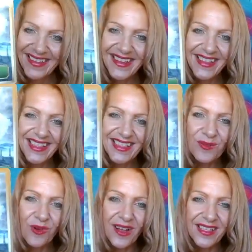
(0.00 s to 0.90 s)
And here's
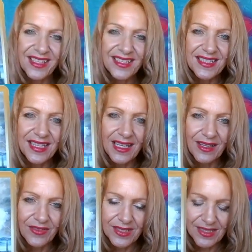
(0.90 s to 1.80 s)
why you need to stand
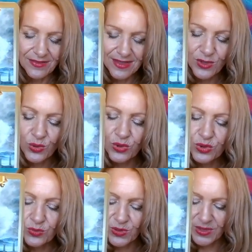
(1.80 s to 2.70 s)
up for yourself
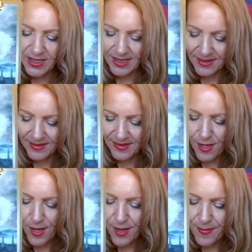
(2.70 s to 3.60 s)
storm warning.
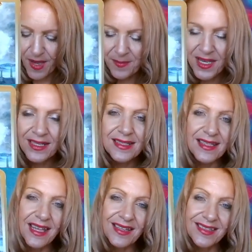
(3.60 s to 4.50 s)
Um, I'm going to
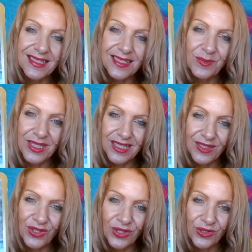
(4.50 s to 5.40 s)
say this can be
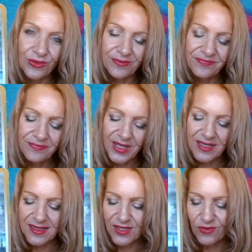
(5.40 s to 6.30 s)
internal
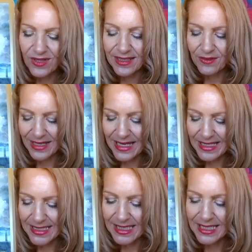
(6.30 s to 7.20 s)
because it's directly
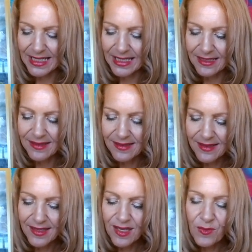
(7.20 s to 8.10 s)
related to healing.
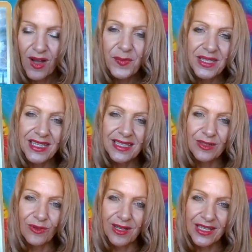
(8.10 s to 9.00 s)
It might be
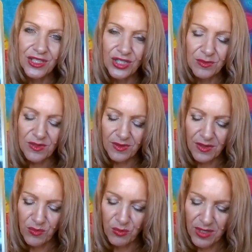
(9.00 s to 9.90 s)
healing relationships with
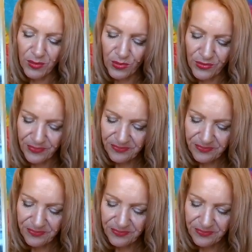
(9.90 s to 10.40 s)
other people.